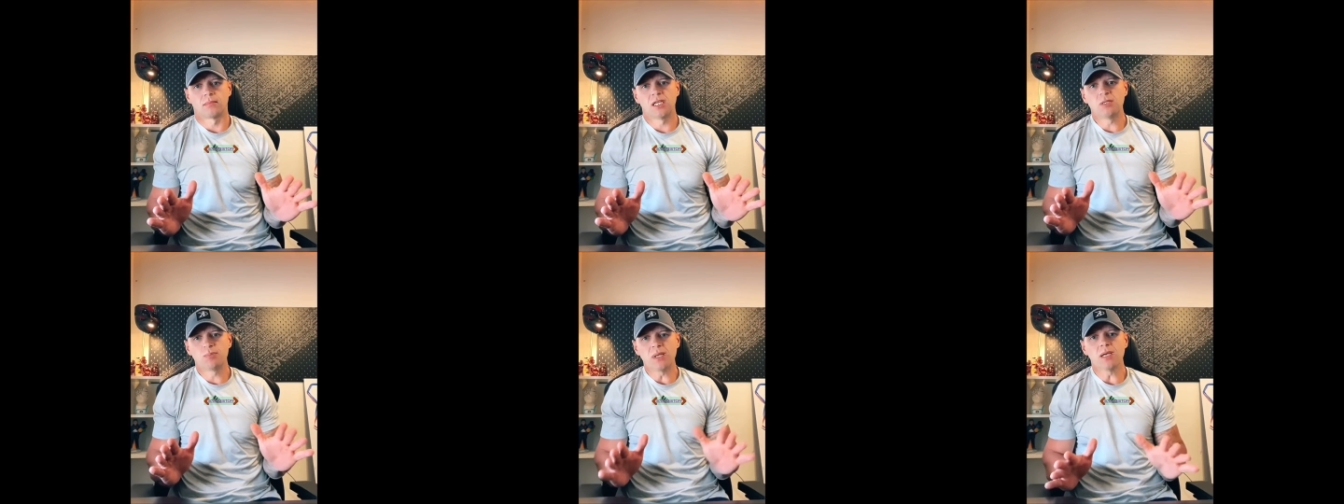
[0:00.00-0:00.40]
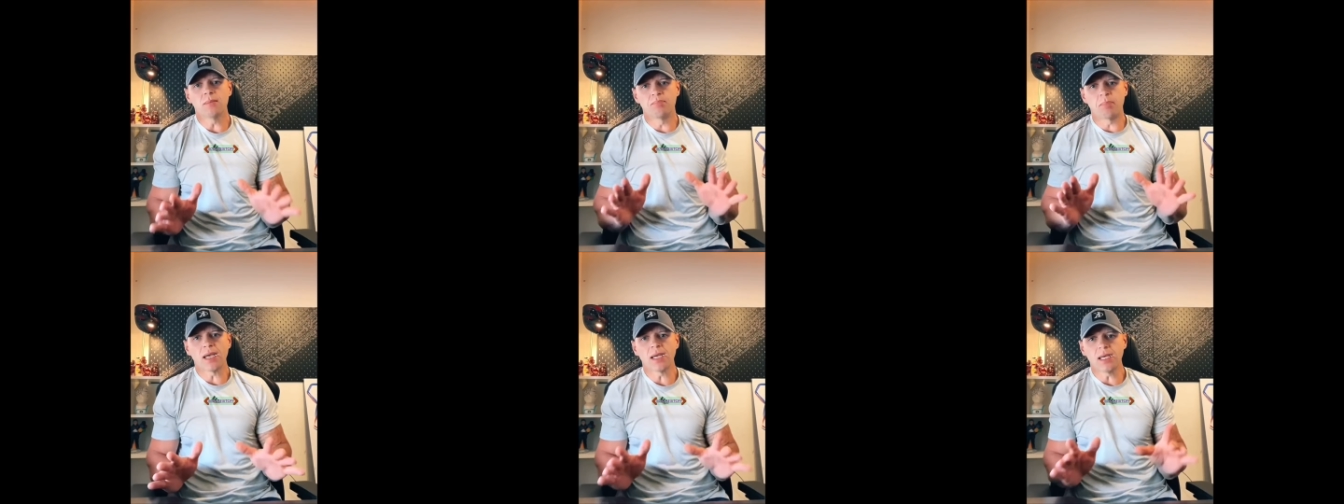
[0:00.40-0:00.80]
He's
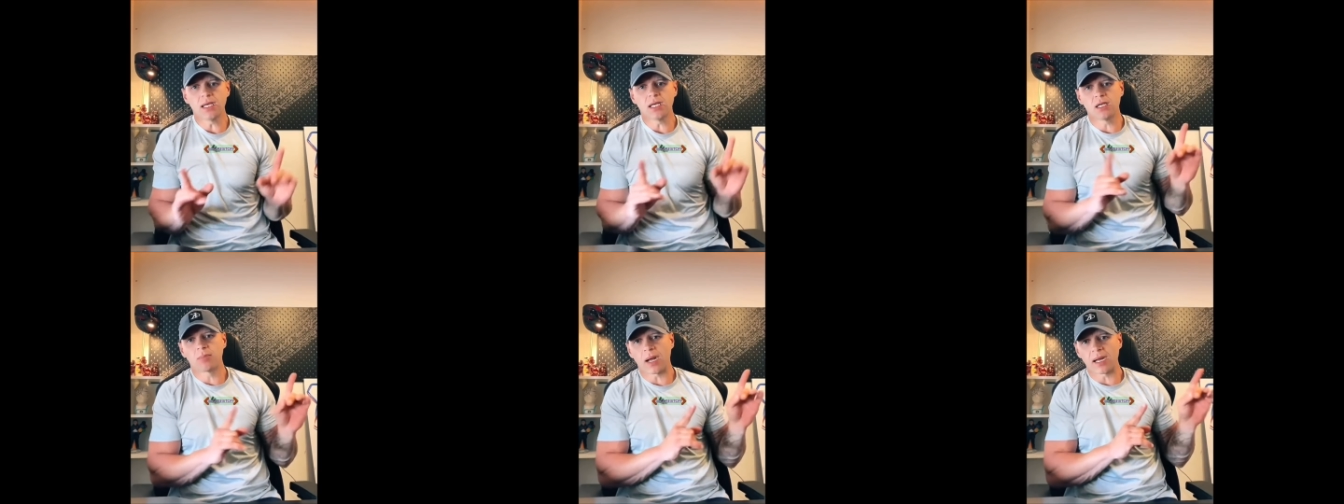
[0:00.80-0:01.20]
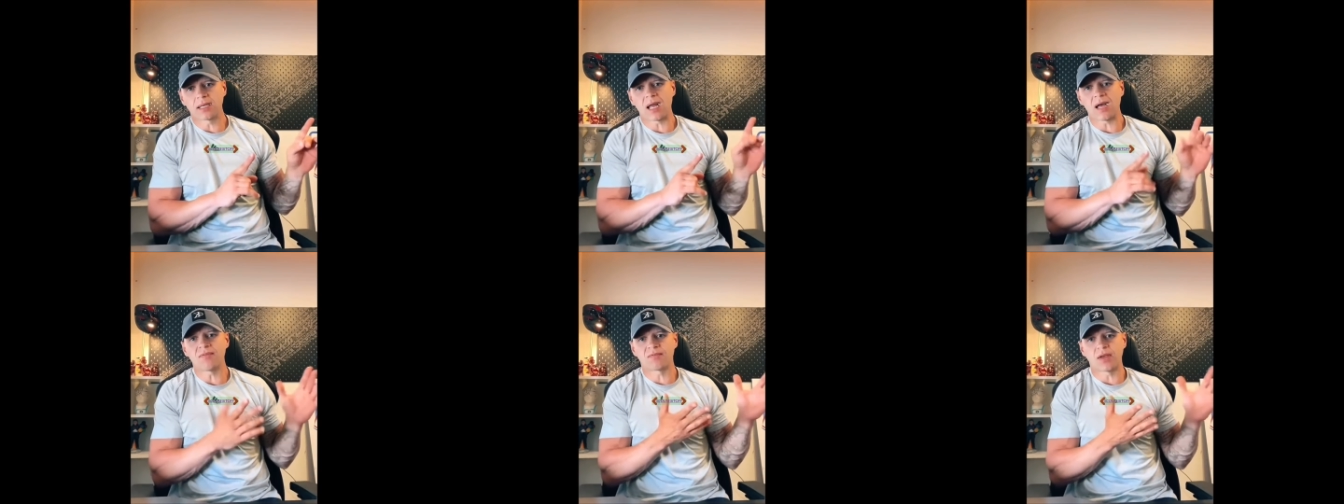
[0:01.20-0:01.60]
being paid by
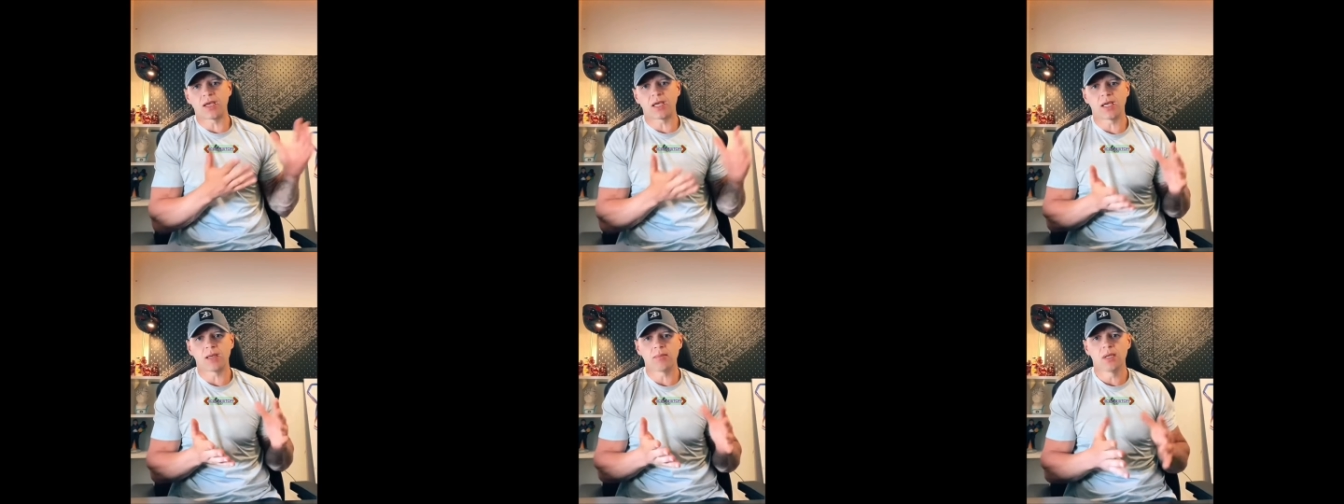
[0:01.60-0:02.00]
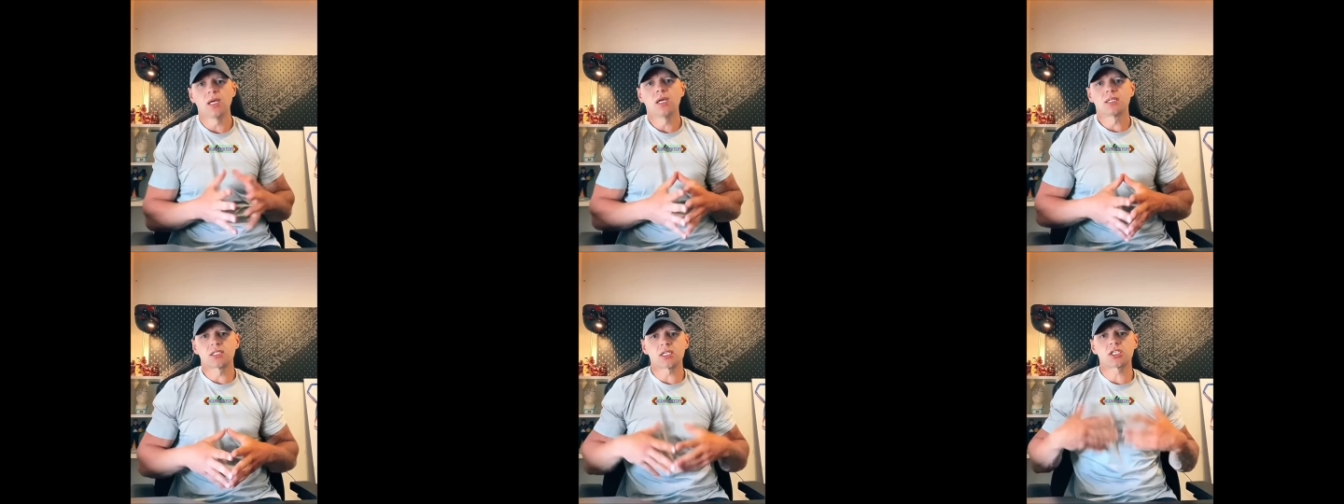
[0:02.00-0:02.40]
that firm
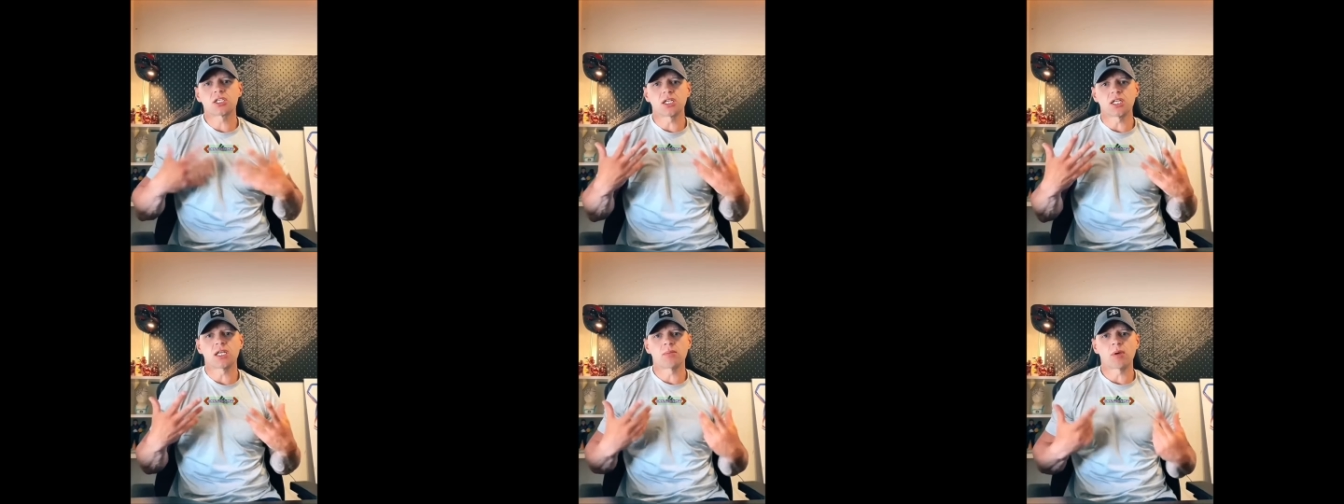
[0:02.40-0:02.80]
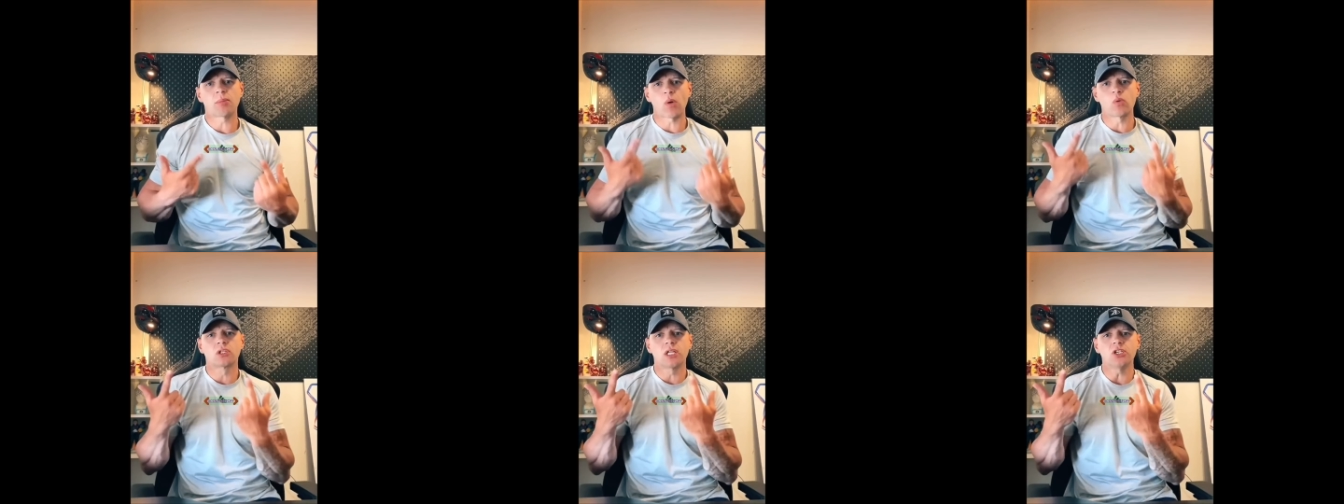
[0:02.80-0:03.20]
to scream
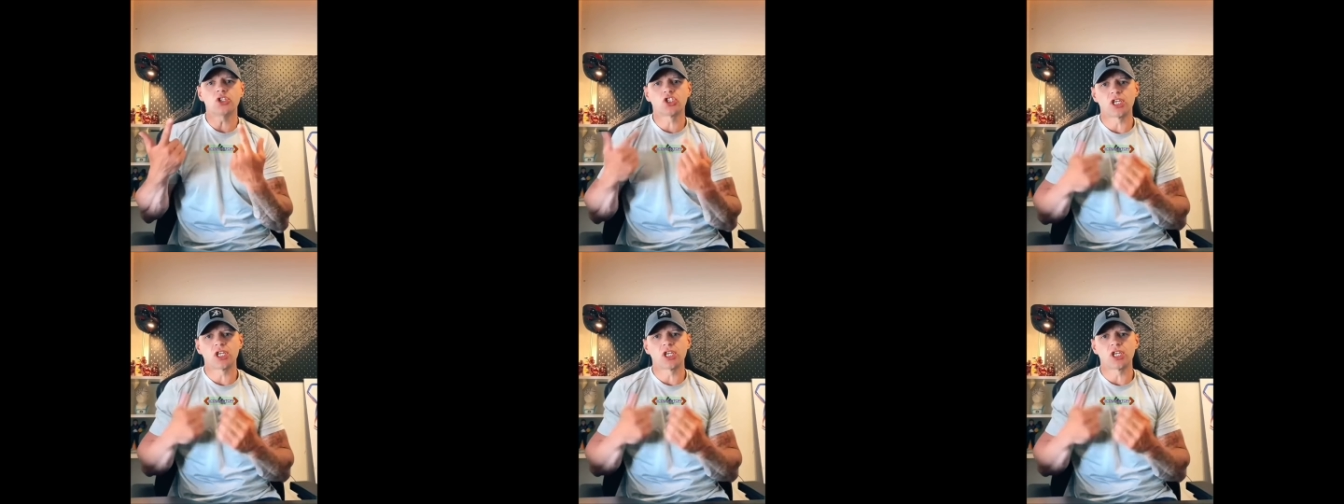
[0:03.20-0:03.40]
about this,